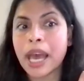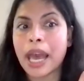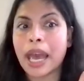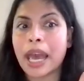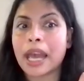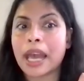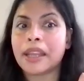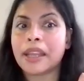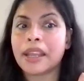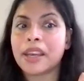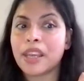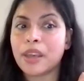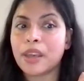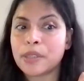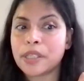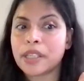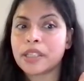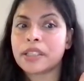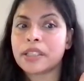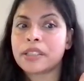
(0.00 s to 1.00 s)
And then
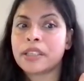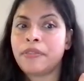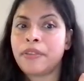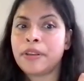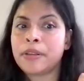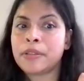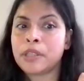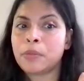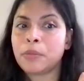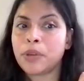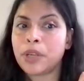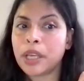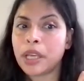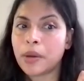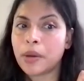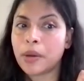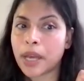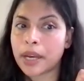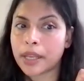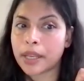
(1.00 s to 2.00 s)
using the diffusivity,
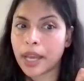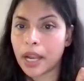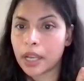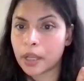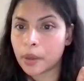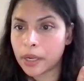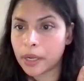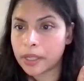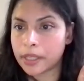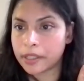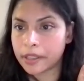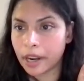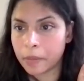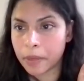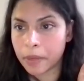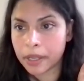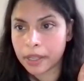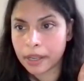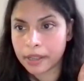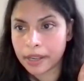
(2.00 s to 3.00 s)
you can calculate the
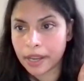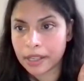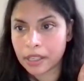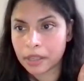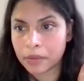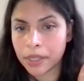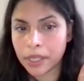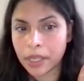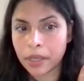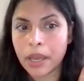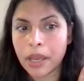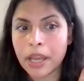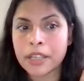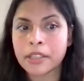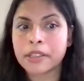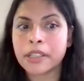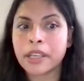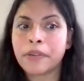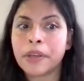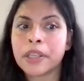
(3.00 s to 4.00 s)
thermal conductivity.
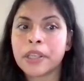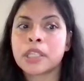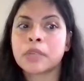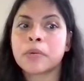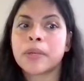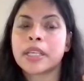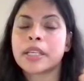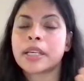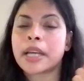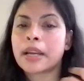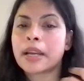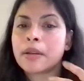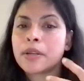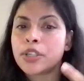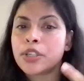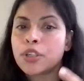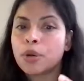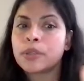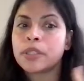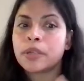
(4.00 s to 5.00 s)
So diffusivity kind of
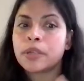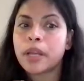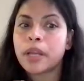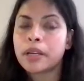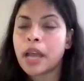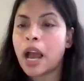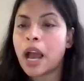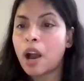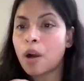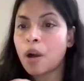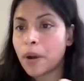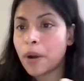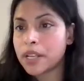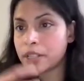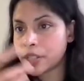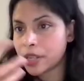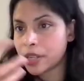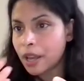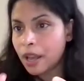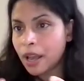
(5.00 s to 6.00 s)
shows you that how
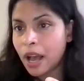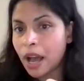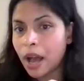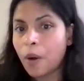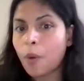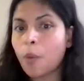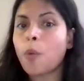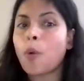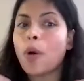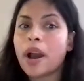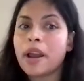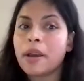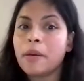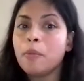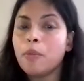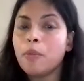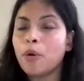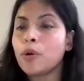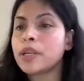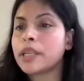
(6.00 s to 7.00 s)
much
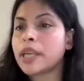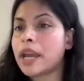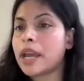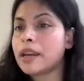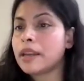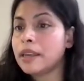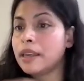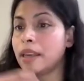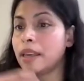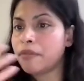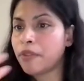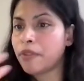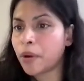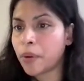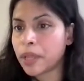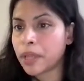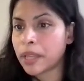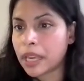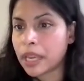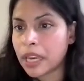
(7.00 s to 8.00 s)
one mode can give
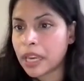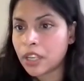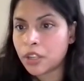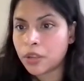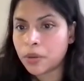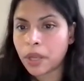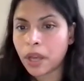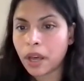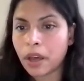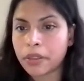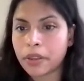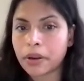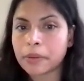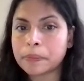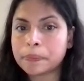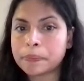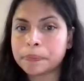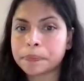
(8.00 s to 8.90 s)
away the heat to the other.